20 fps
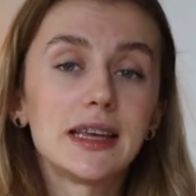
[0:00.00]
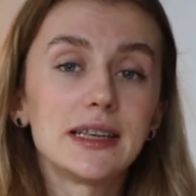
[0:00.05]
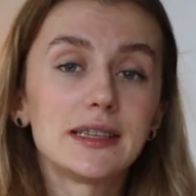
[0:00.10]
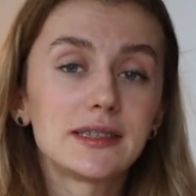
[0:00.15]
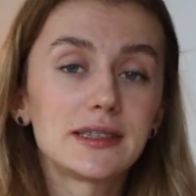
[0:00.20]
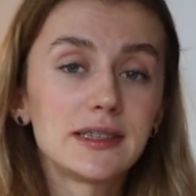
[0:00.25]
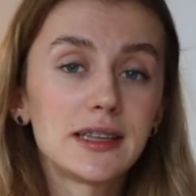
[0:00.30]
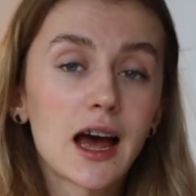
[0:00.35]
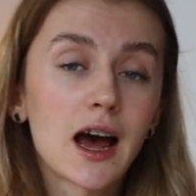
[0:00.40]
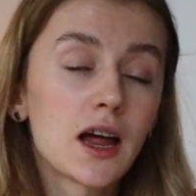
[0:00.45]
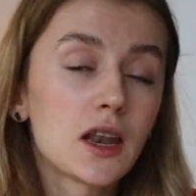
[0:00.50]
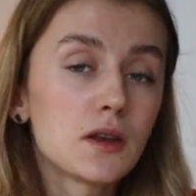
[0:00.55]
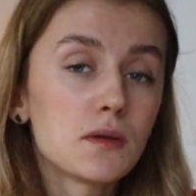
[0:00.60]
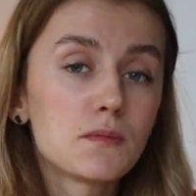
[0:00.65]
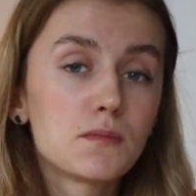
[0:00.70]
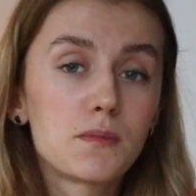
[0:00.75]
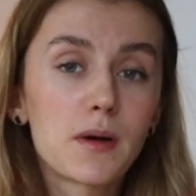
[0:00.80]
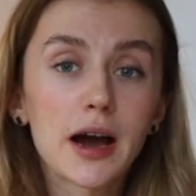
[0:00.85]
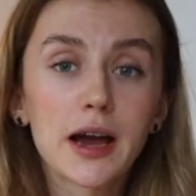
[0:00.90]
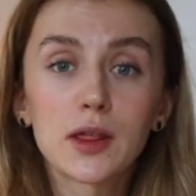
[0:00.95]
this
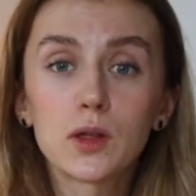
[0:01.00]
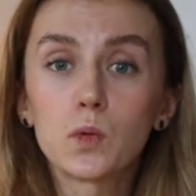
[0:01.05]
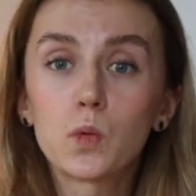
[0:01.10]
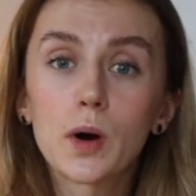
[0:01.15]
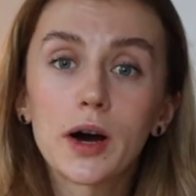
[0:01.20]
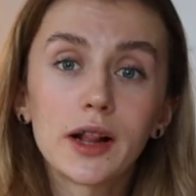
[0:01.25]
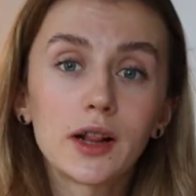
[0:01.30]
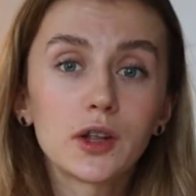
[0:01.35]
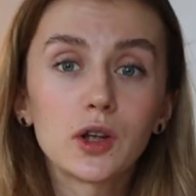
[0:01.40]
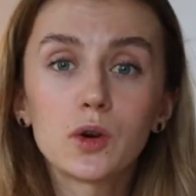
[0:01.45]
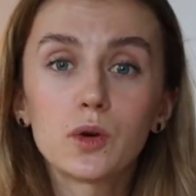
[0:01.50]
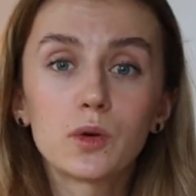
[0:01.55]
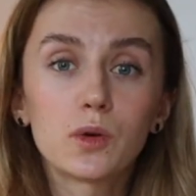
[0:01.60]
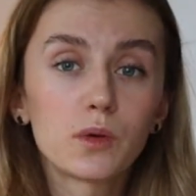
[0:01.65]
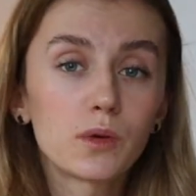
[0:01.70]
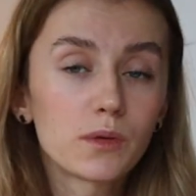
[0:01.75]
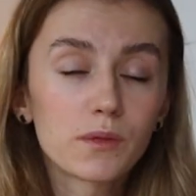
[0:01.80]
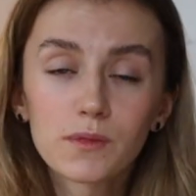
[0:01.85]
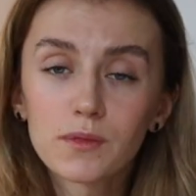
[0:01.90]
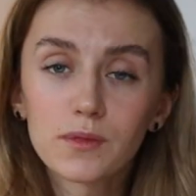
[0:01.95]
none by the value